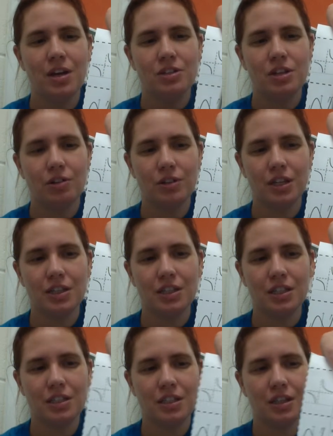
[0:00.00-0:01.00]
Don't cut
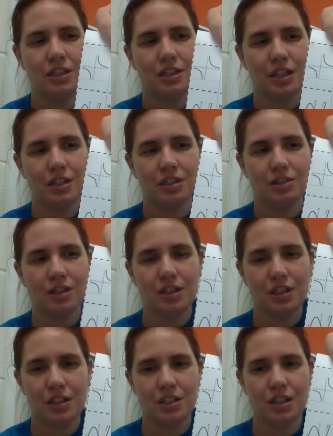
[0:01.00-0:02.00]
this solid line, don't cut
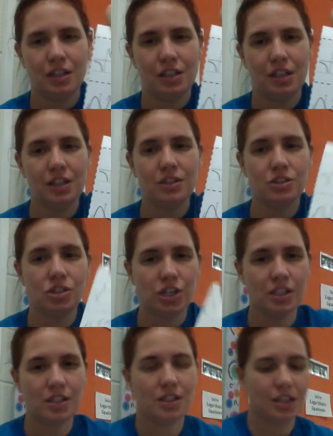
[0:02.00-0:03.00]
this solid line,
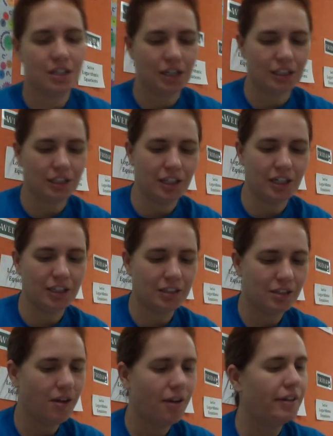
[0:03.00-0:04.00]
just the dotted lines,
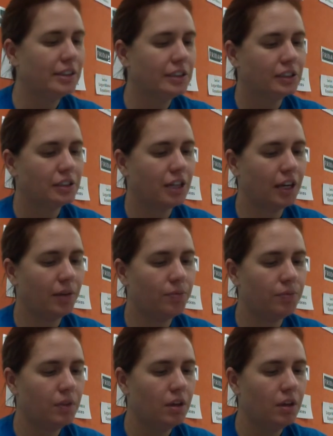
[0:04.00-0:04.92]
okay?